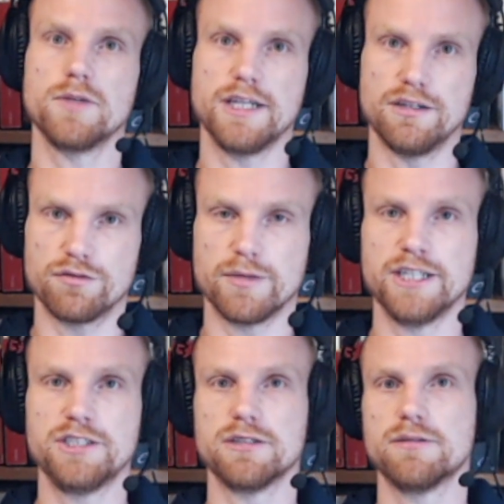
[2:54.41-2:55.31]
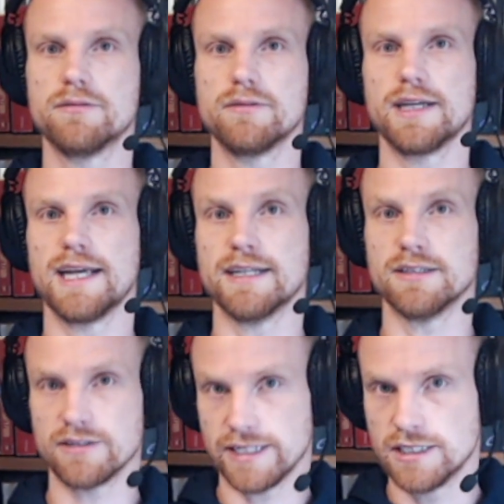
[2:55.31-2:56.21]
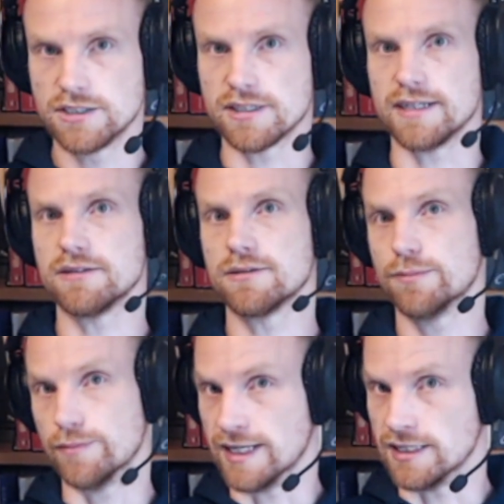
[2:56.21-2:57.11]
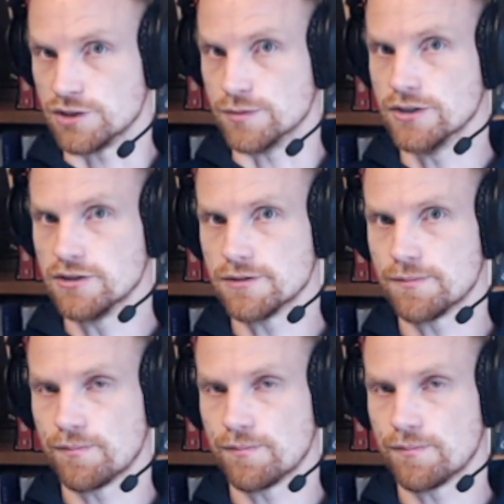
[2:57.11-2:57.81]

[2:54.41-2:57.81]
Information, and Insight Management,